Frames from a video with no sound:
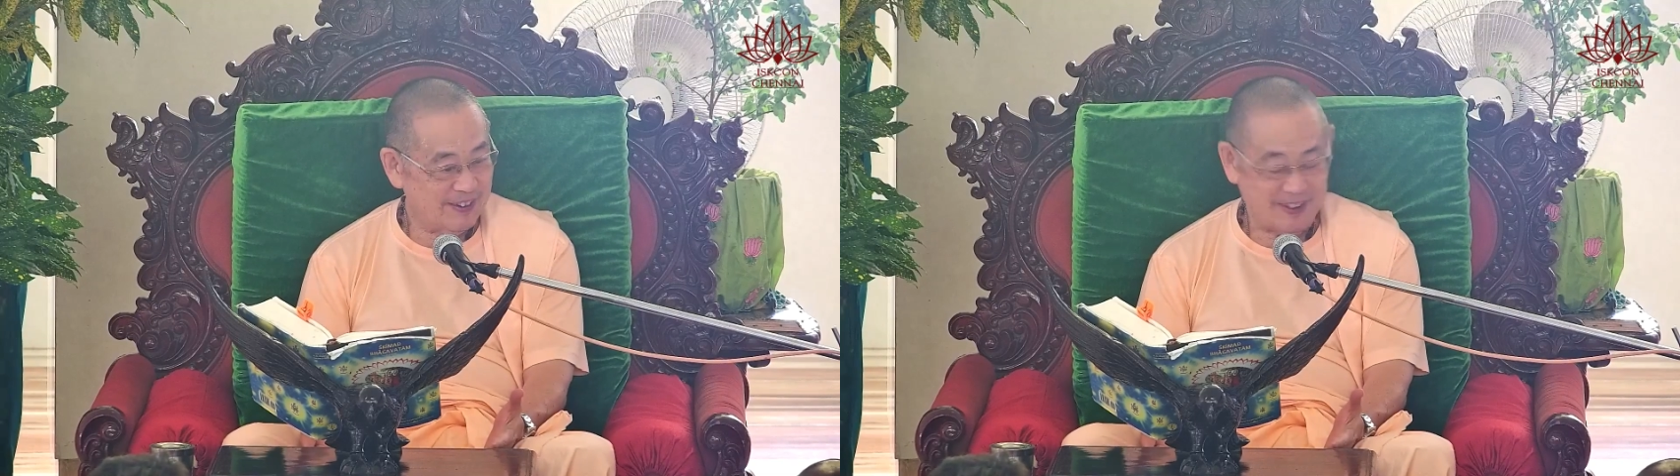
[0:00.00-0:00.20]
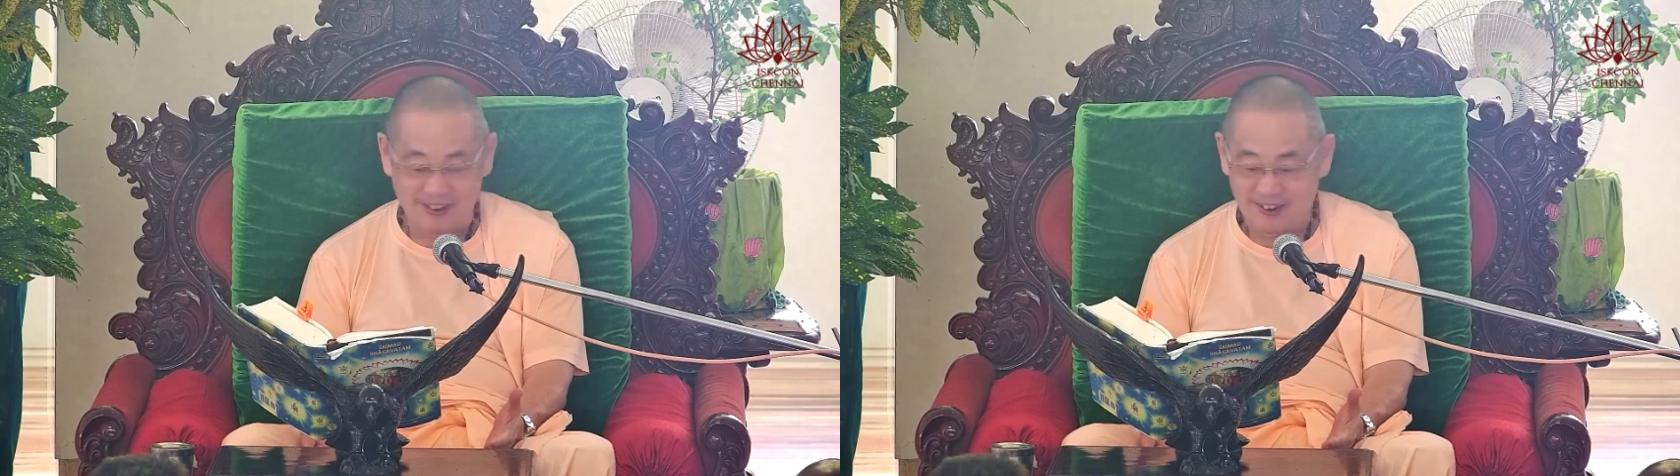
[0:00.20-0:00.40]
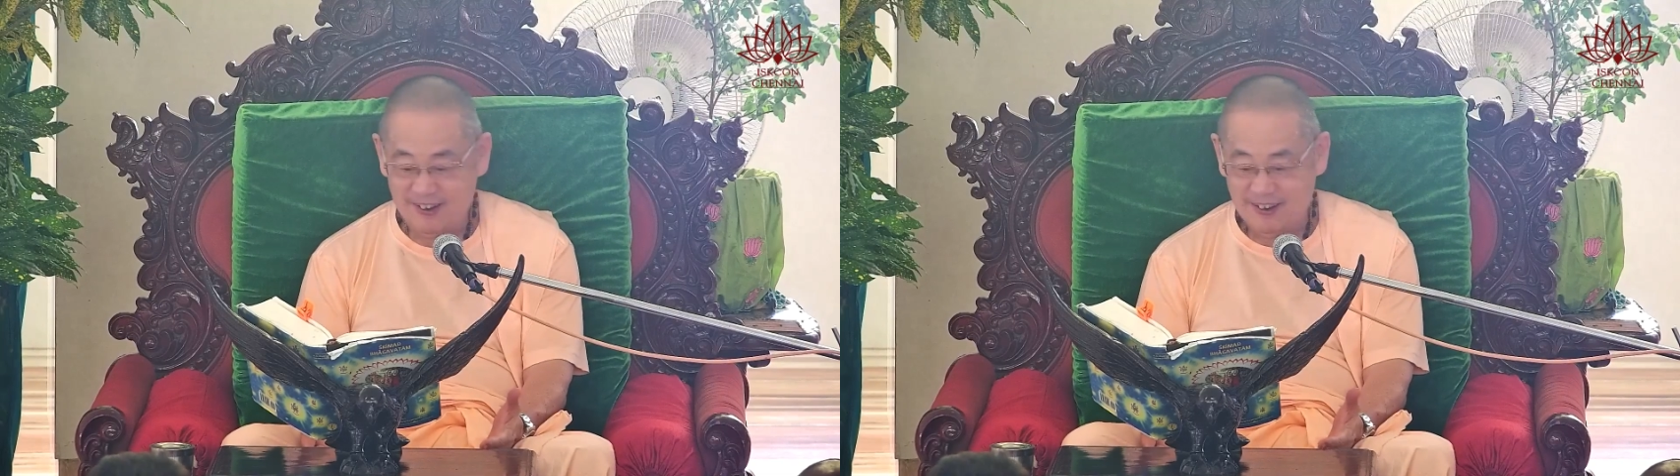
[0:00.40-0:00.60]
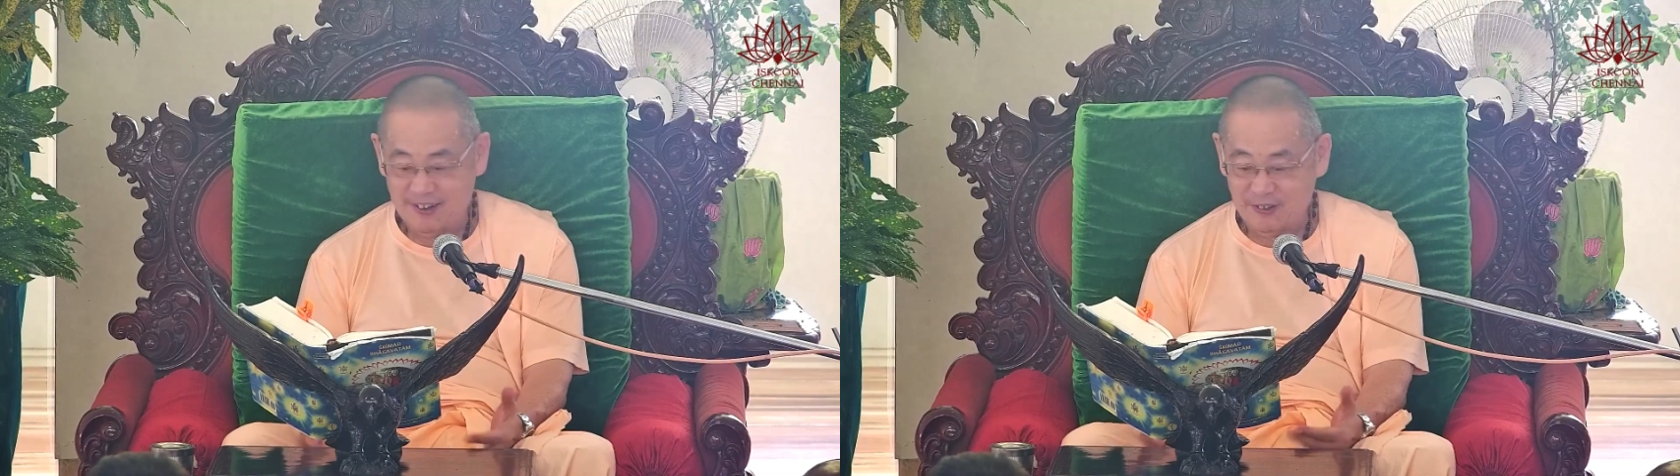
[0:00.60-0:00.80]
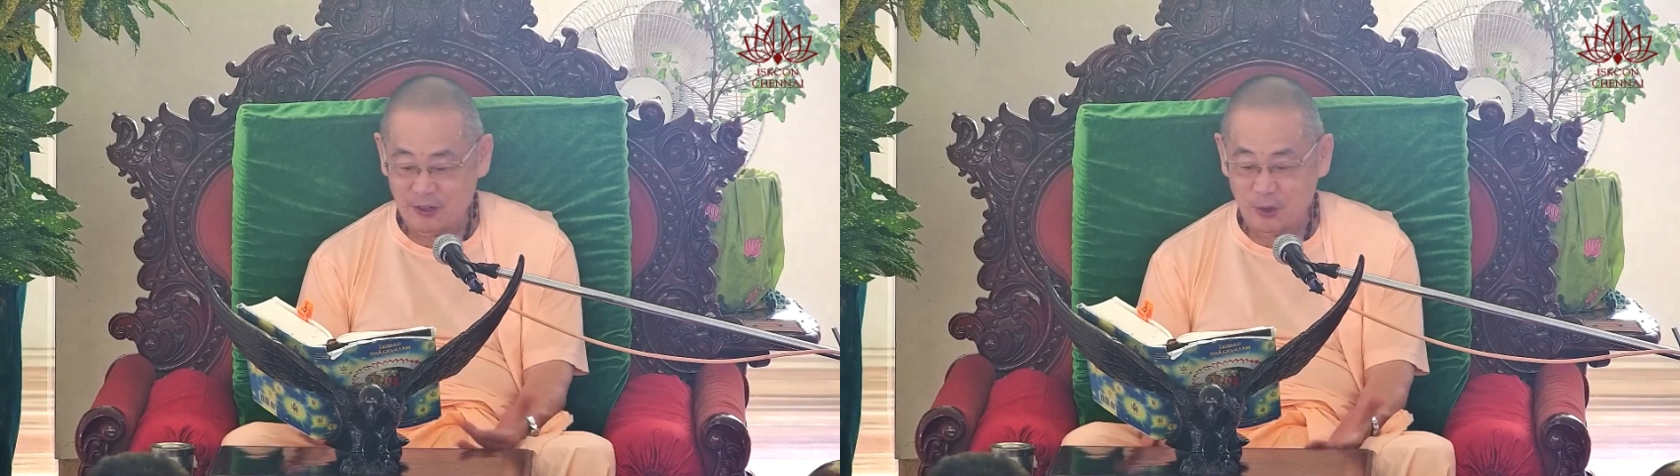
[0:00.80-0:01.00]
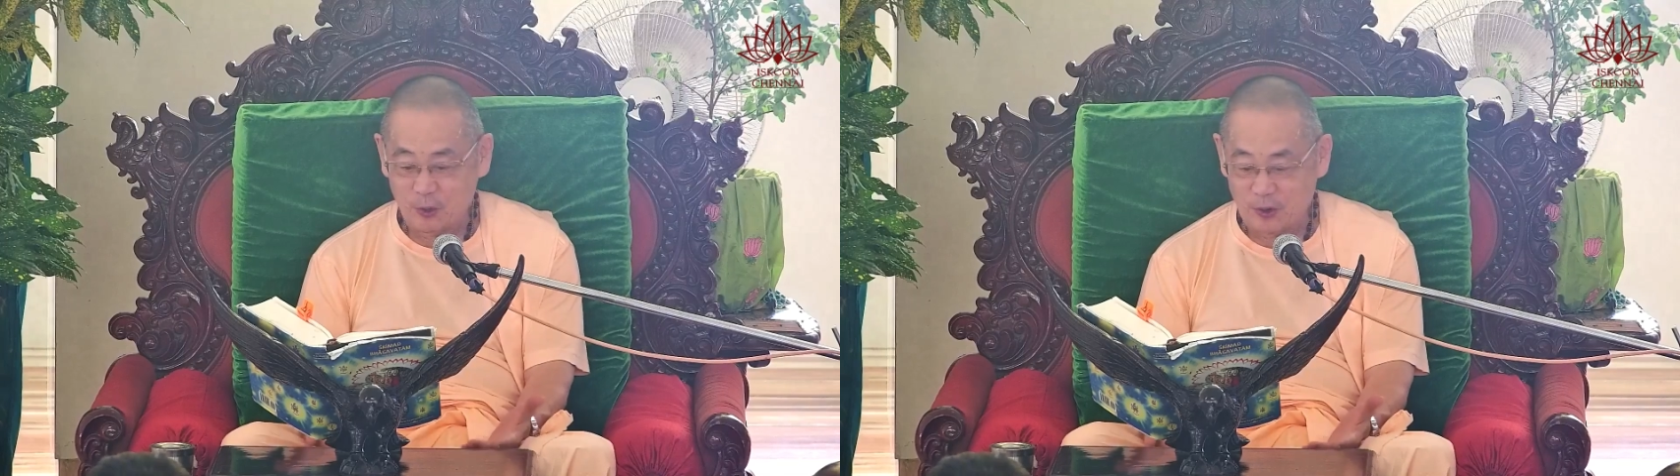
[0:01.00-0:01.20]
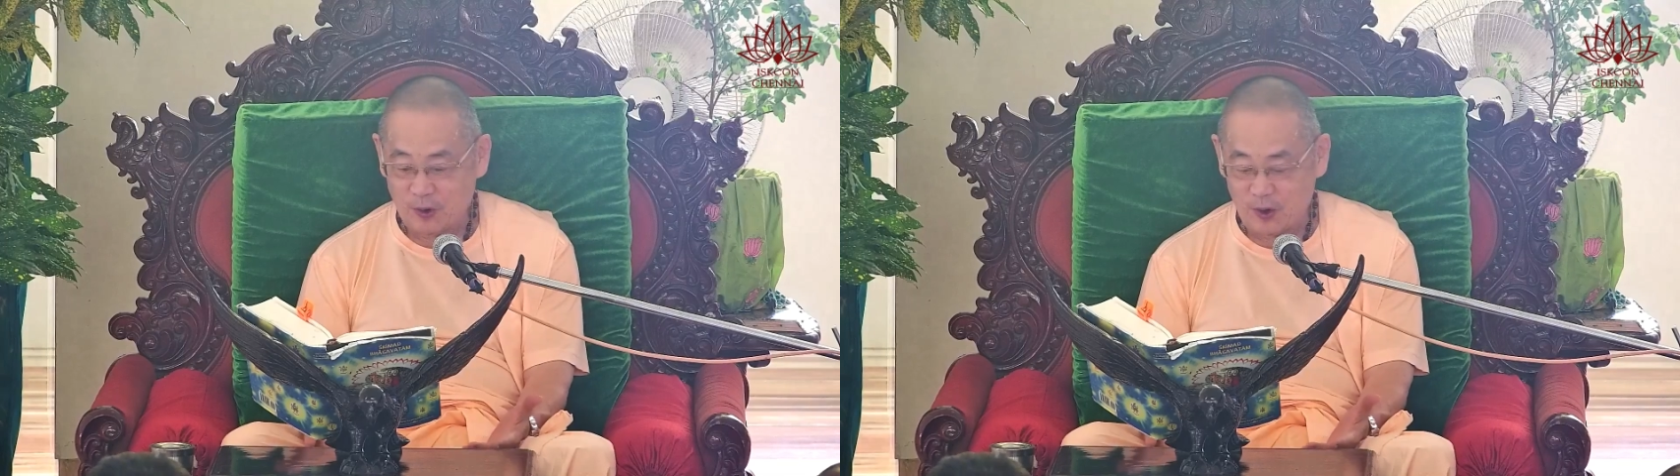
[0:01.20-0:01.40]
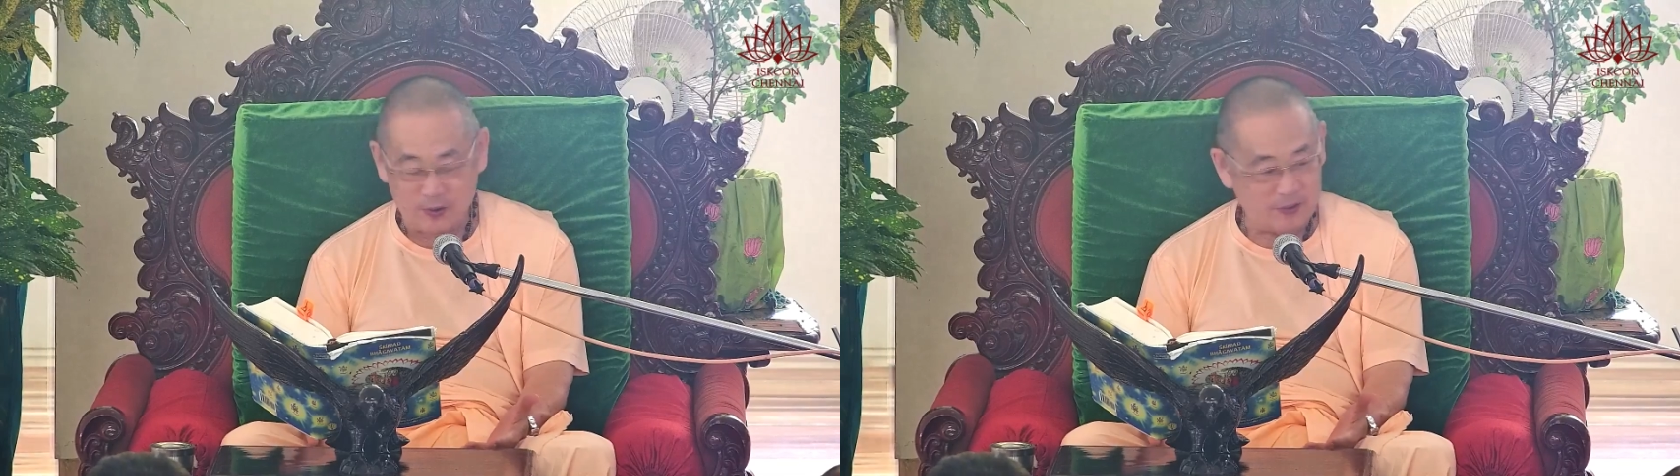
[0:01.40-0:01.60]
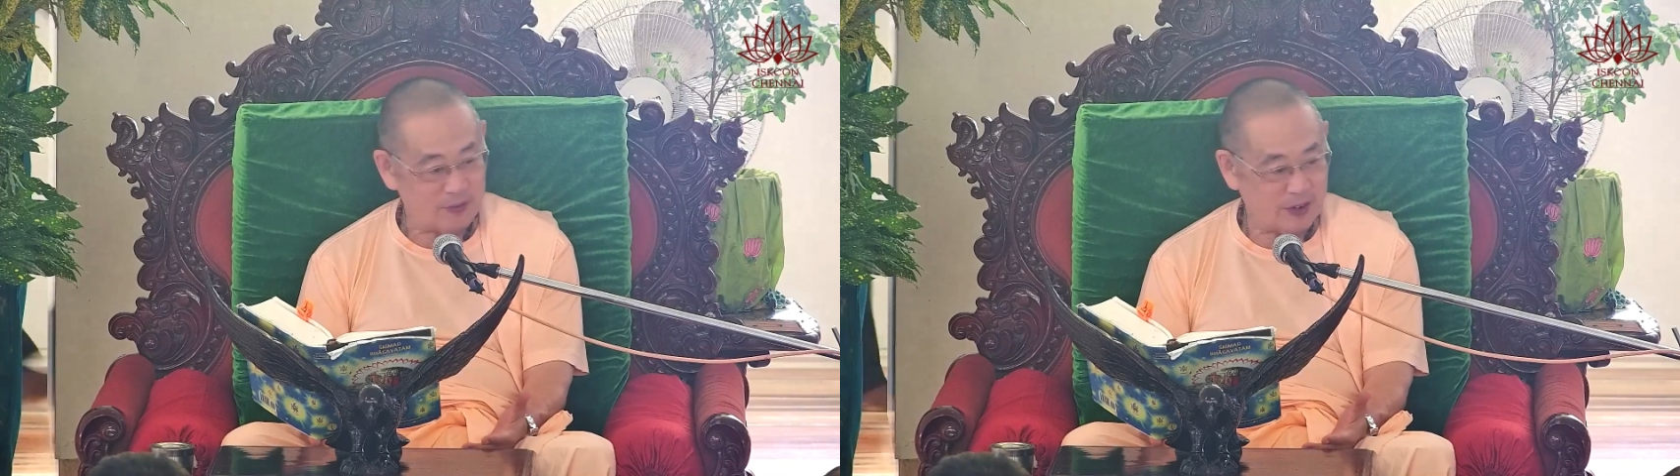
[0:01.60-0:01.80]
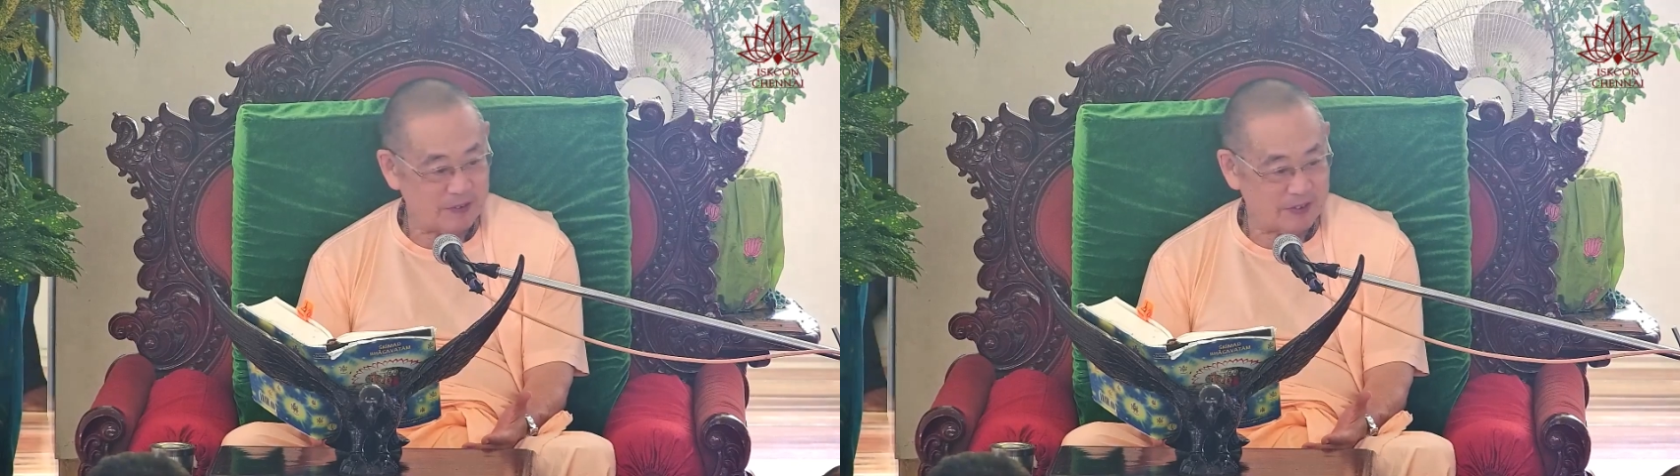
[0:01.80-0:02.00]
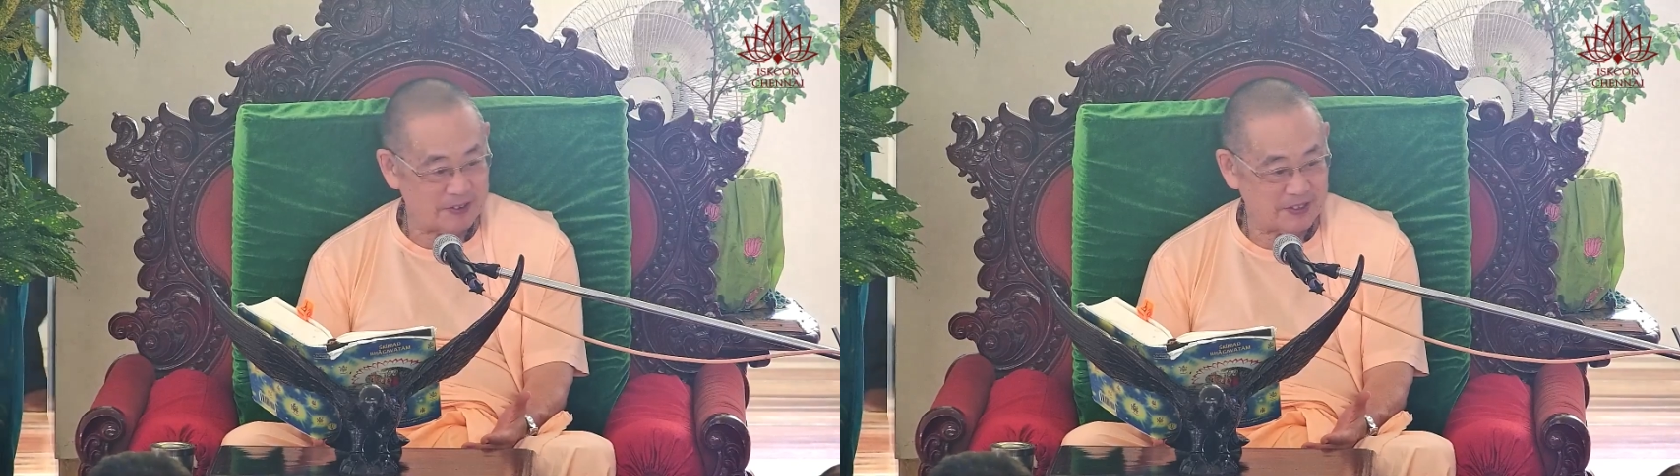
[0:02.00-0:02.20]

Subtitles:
And you could go on arguing forever.